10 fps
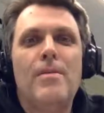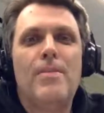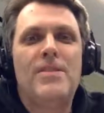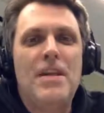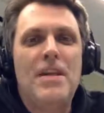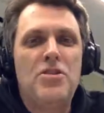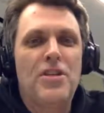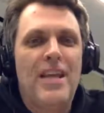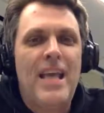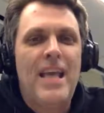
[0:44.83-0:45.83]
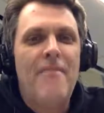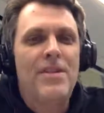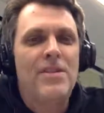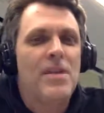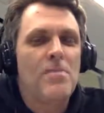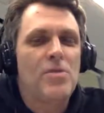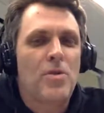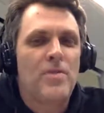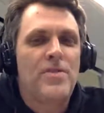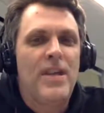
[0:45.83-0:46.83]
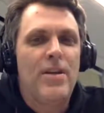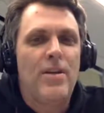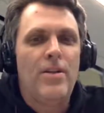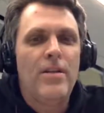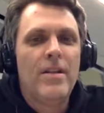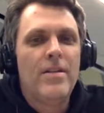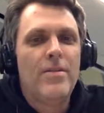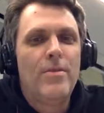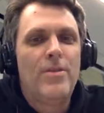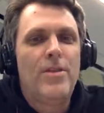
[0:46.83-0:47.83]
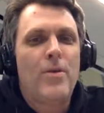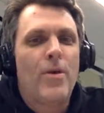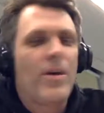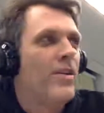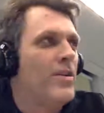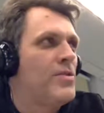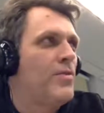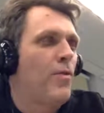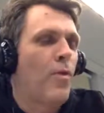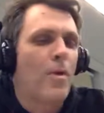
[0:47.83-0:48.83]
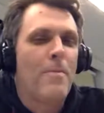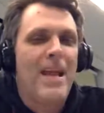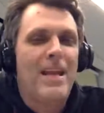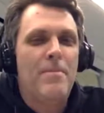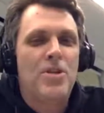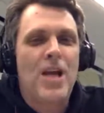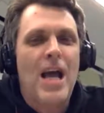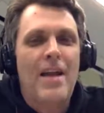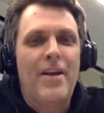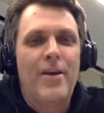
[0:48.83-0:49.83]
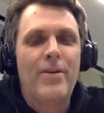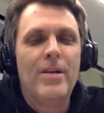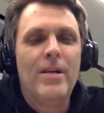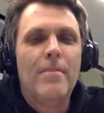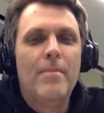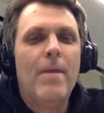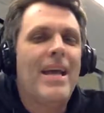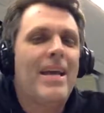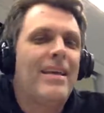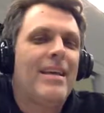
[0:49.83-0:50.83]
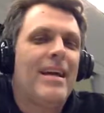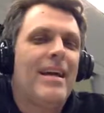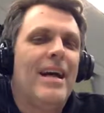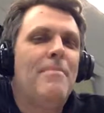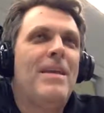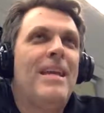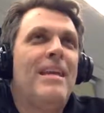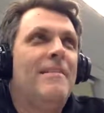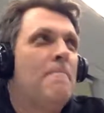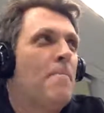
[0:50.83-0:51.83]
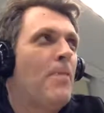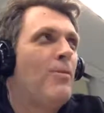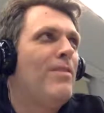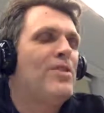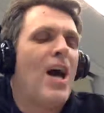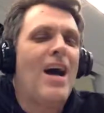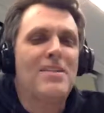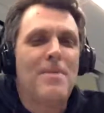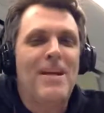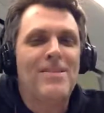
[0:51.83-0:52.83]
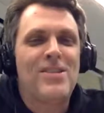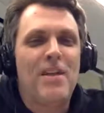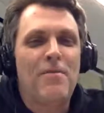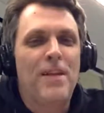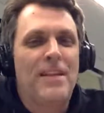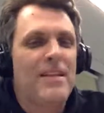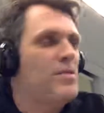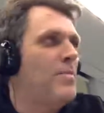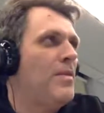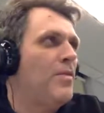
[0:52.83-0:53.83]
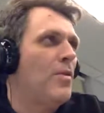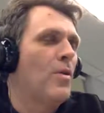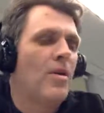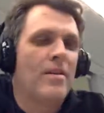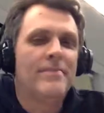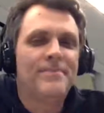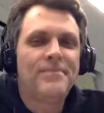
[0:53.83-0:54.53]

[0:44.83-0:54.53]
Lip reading: potentially having some sort of deal with the Orioles for Manny Machado. Mike, I mean, we've talked about stuff like this before, and